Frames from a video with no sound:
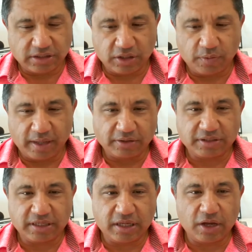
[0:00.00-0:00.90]
Huang, their
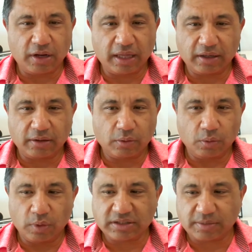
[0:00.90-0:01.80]
CEO,
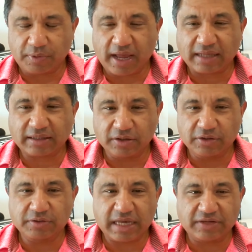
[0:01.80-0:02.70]
what's the practical
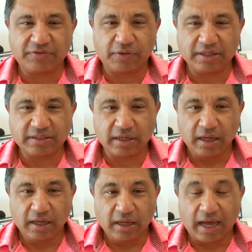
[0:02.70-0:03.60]
use case for it? And he said,
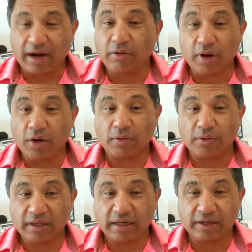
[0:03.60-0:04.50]
I don't know.
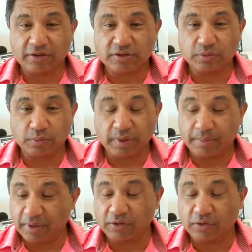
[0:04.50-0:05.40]
And he goes, we
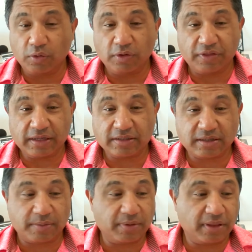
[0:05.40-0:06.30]
build cool things.
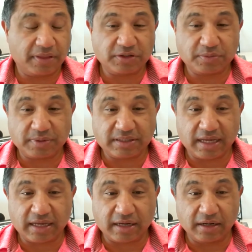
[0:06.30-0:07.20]
Some of the things we
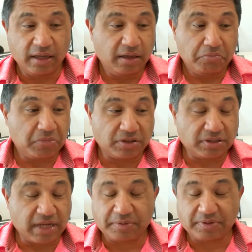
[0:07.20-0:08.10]
stick, and he goes,
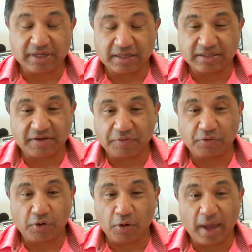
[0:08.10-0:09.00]
90% of the stuff we
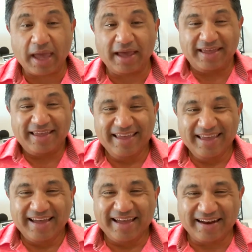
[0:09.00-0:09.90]
throw away.
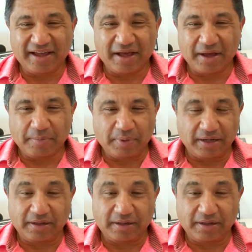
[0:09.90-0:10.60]
And but